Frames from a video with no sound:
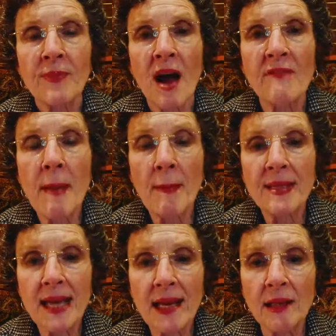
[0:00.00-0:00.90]
of
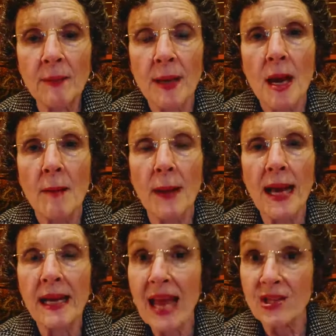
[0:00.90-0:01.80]
abemaciclib.
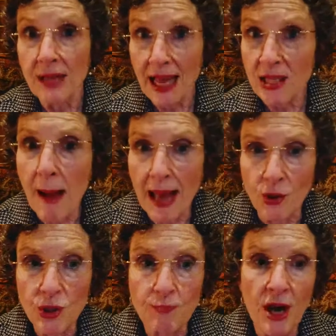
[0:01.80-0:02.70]
And it has less
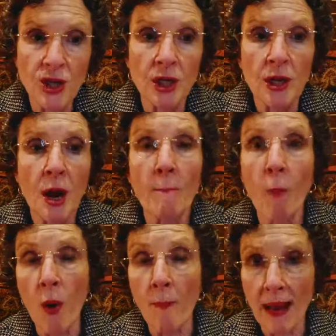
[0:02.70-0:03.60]
myelosuppression,
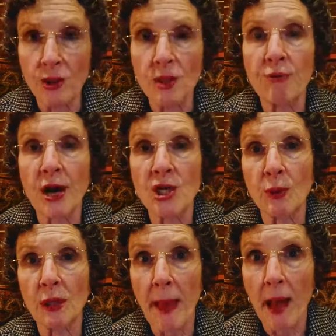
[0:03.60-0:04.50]
more myelosuppression
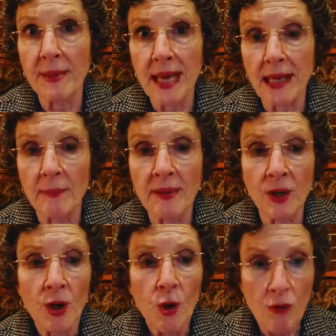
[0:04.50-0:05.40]
with the palbociclib and
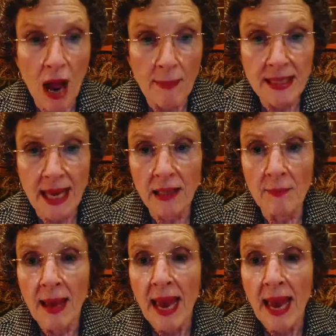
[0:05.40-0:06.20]
the ribociclib.